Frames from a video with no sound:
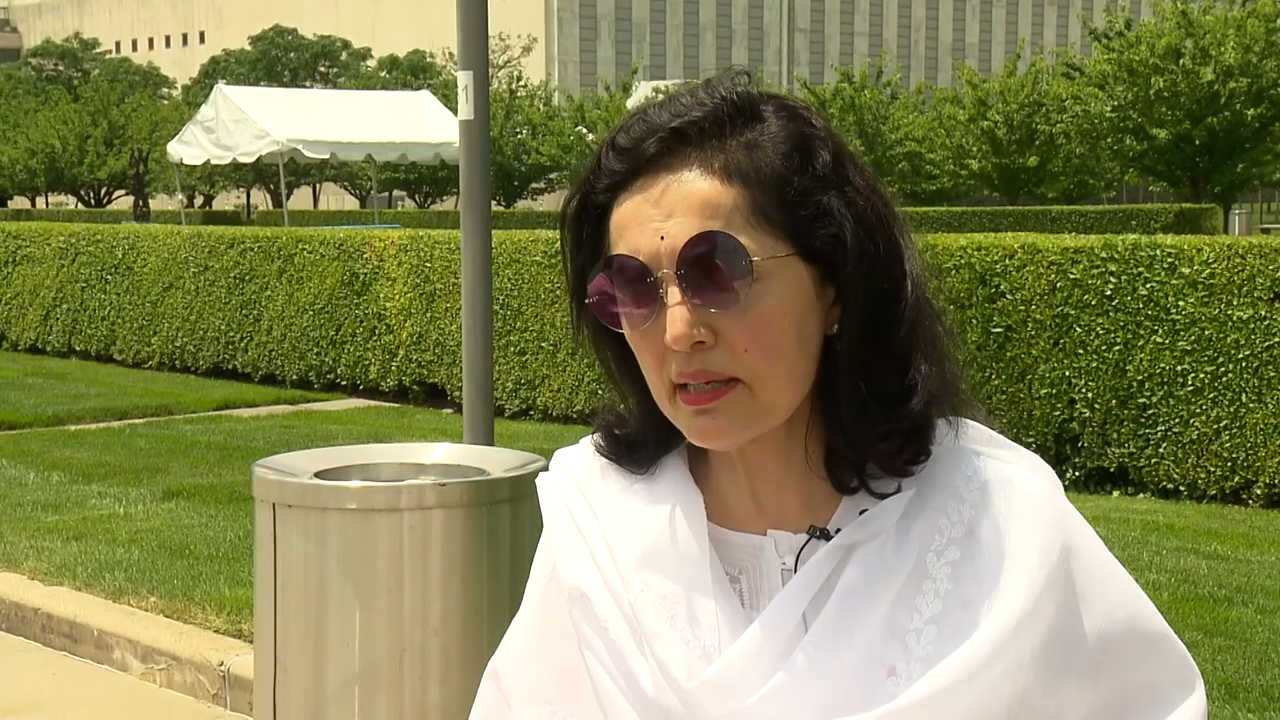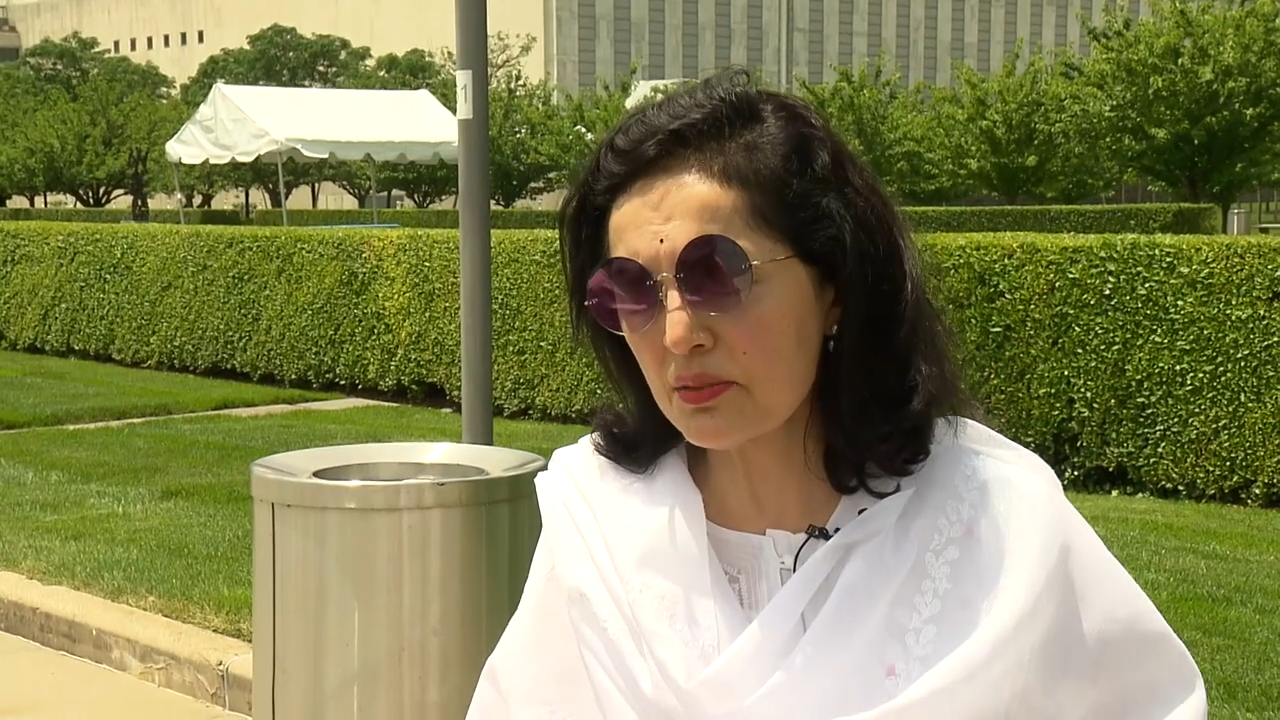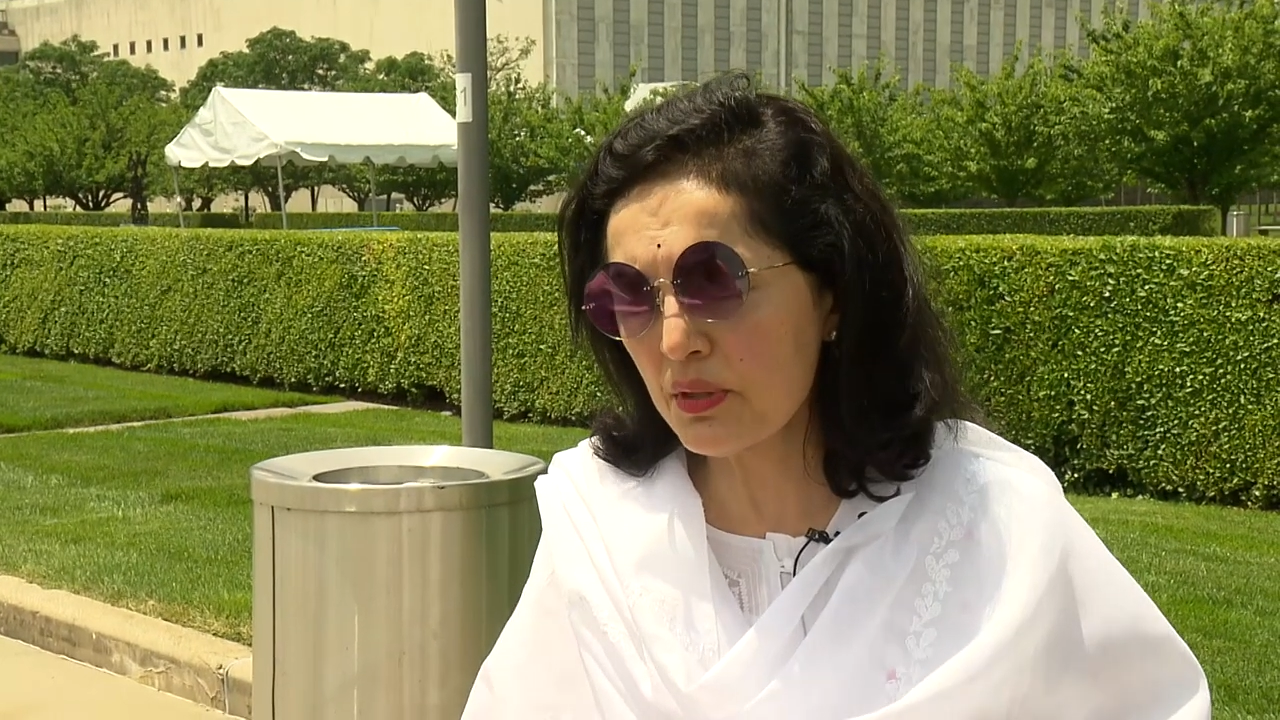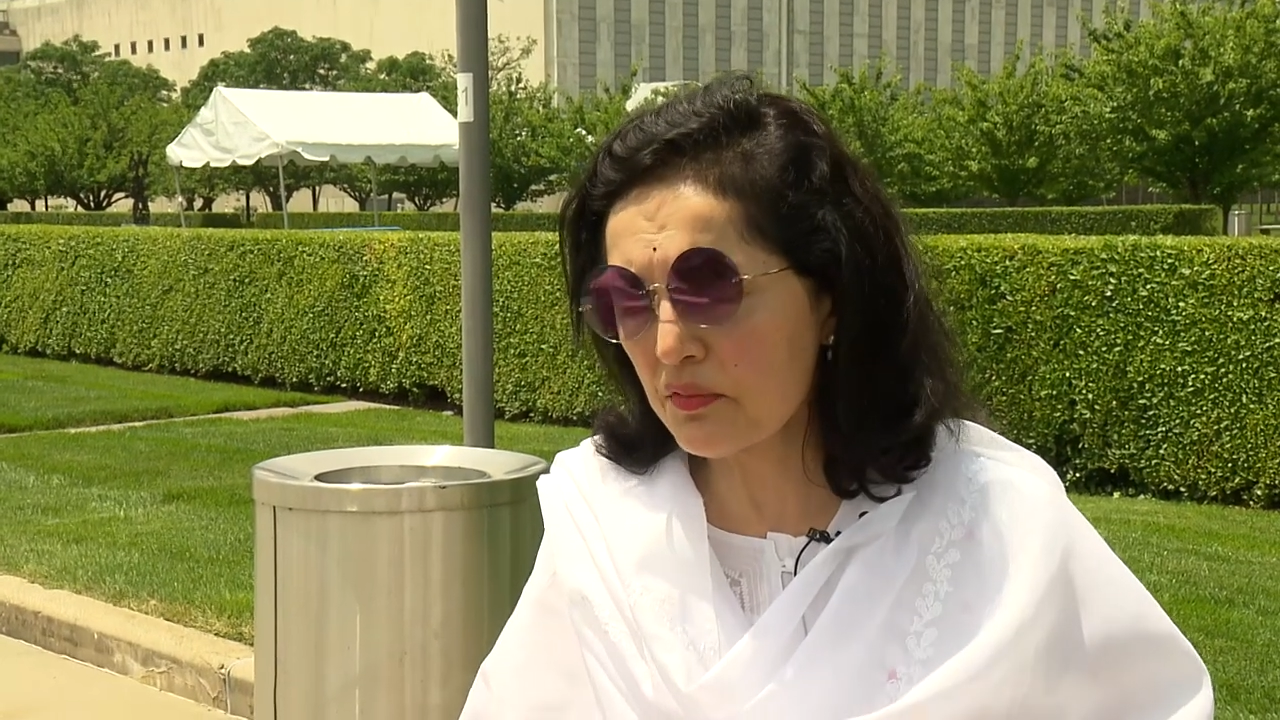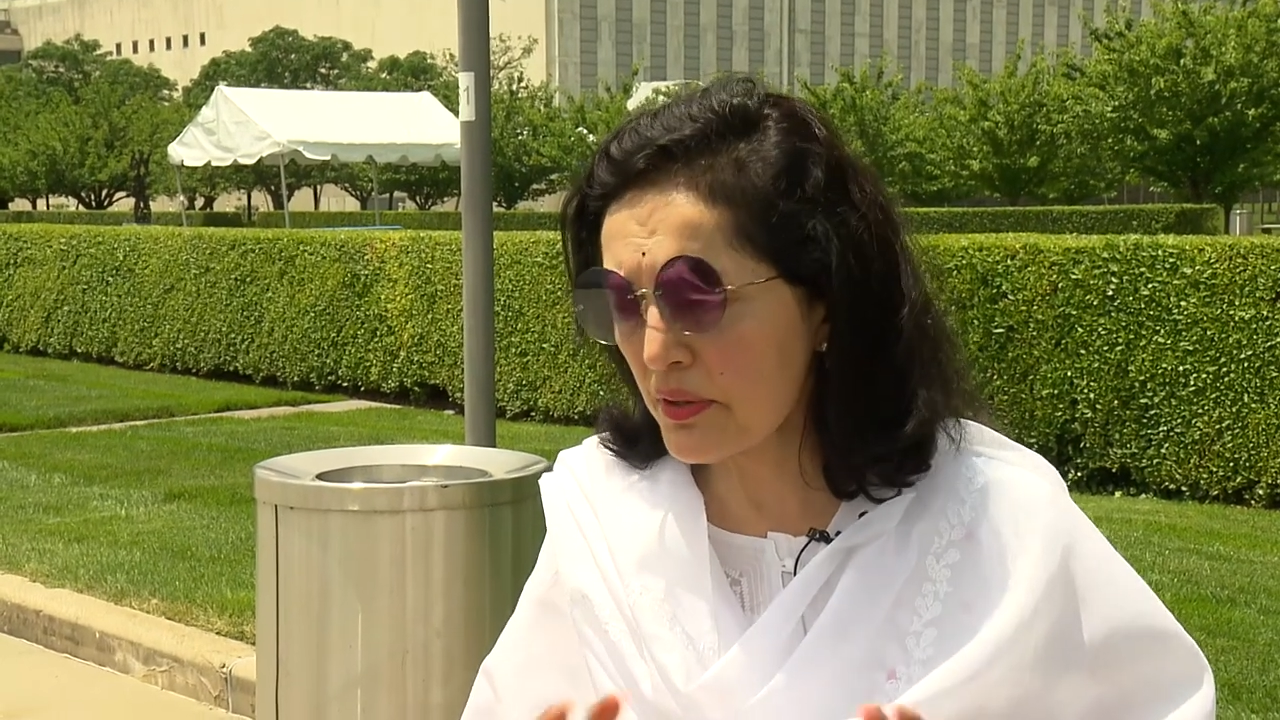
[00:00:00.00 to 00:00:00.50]
has
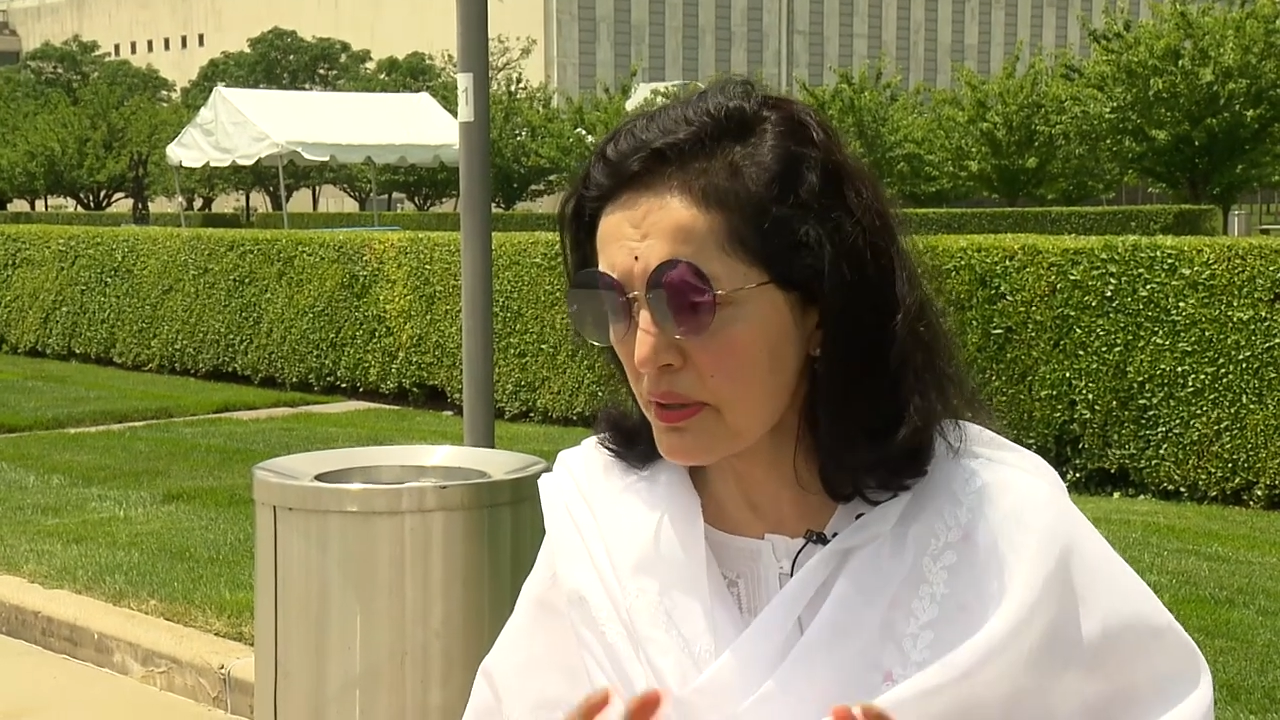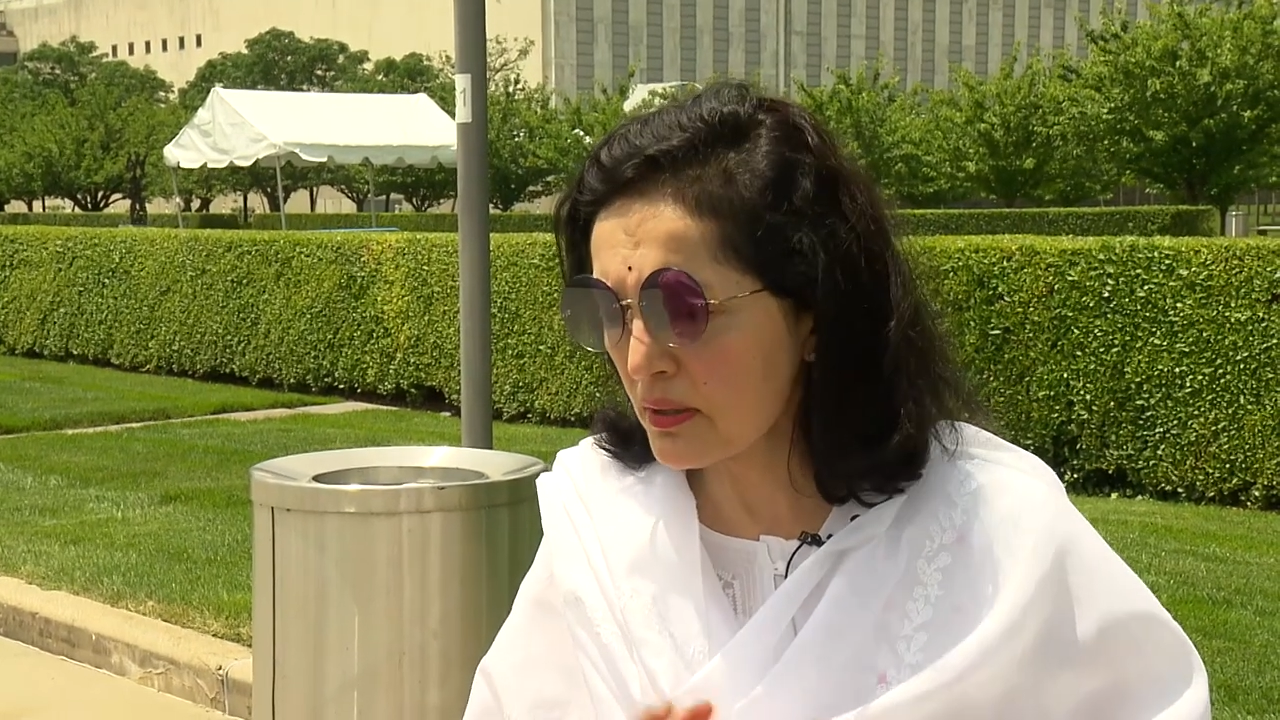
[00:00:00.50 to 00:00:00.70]
been very